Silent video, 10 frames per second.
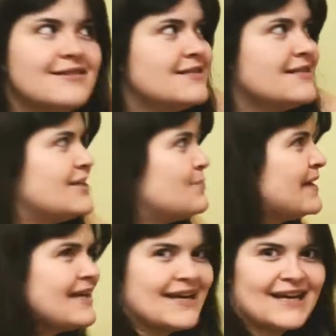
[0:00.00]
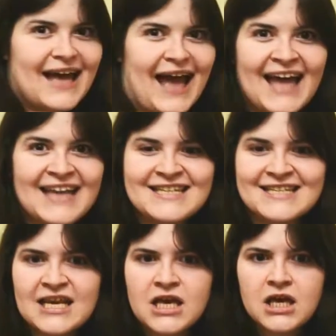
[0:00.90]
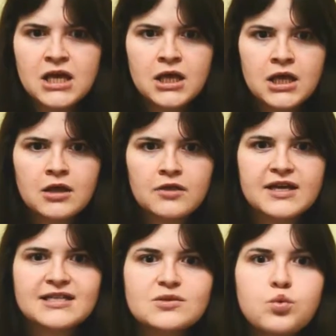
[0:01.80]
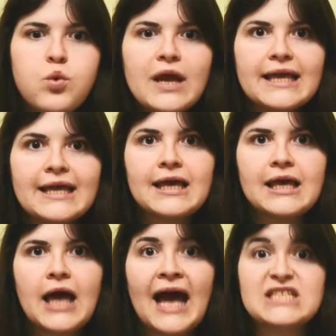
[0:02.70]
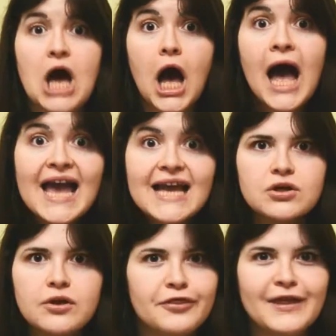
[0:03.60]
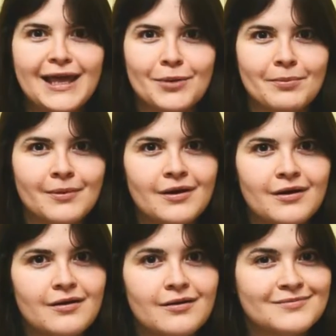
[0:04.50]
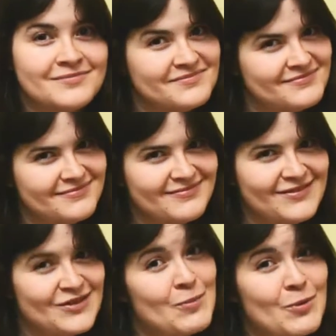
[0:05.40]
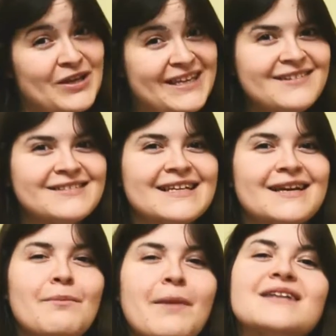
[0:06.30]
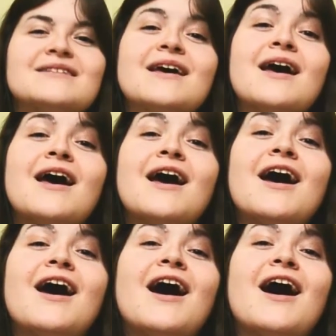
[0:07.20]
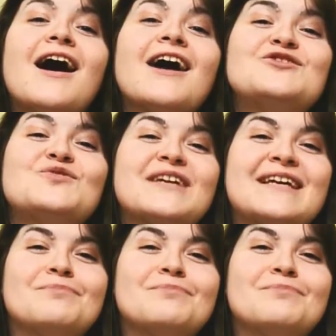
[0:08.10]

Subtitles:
did appear, and this weak and idle theme, no more yielding but a dream.